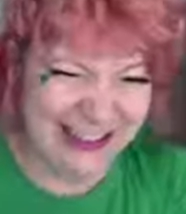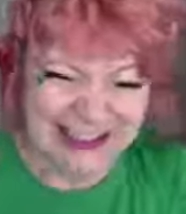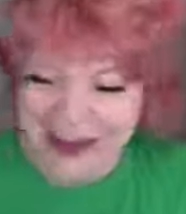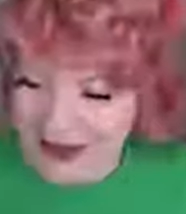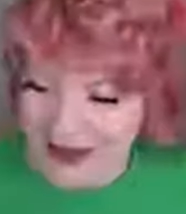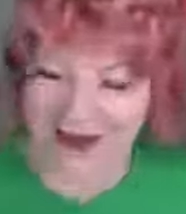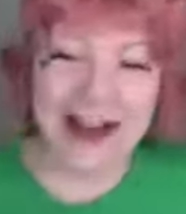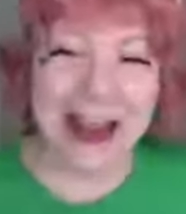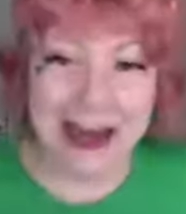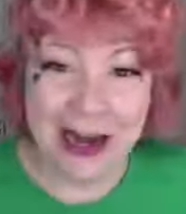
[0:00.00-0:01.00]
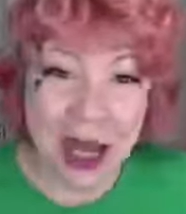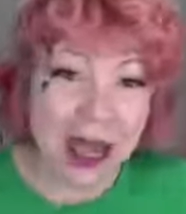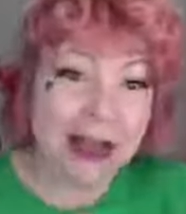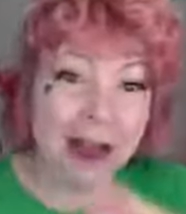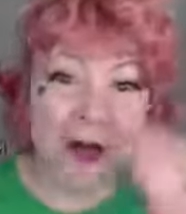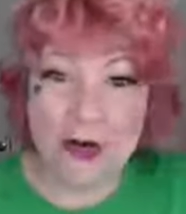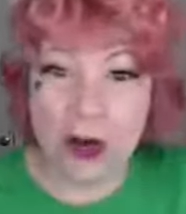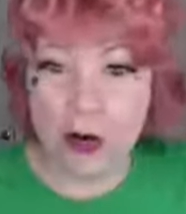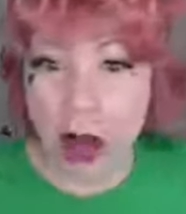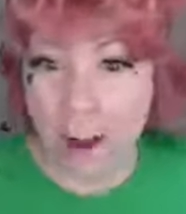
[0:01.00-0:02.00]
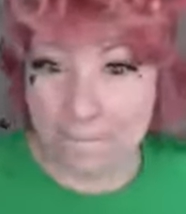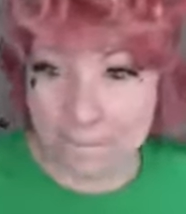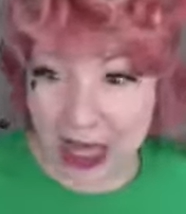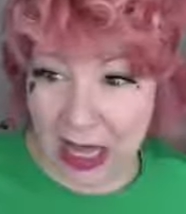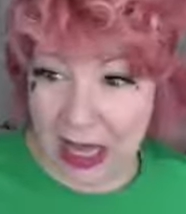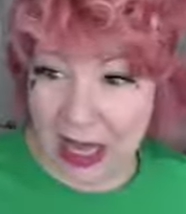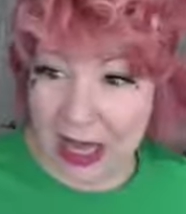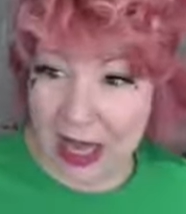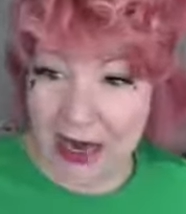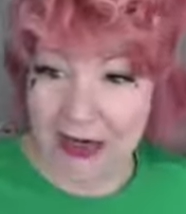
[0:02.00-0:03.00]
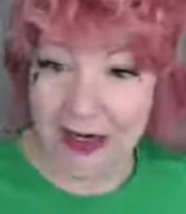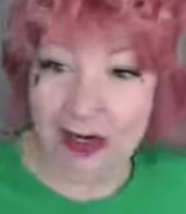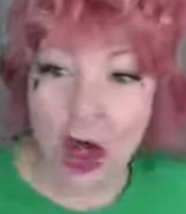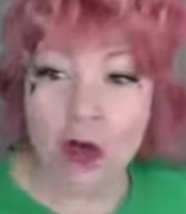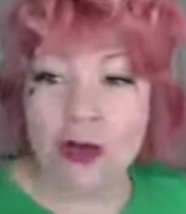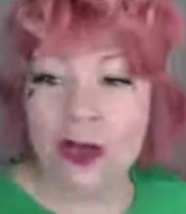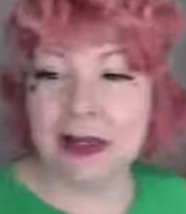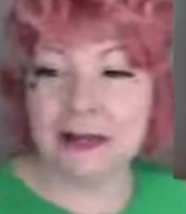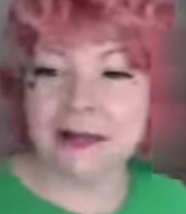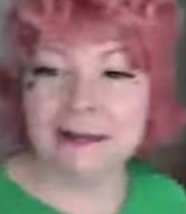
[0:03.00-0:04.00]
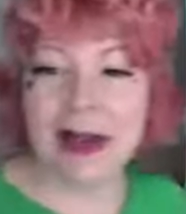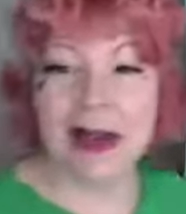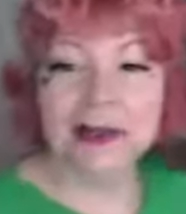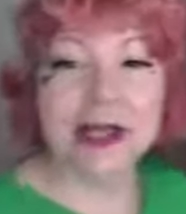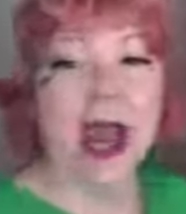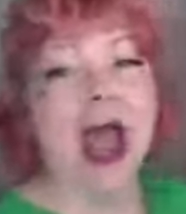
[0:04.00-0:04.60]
Okay, I love you. Bye. Oh, look, it's a match.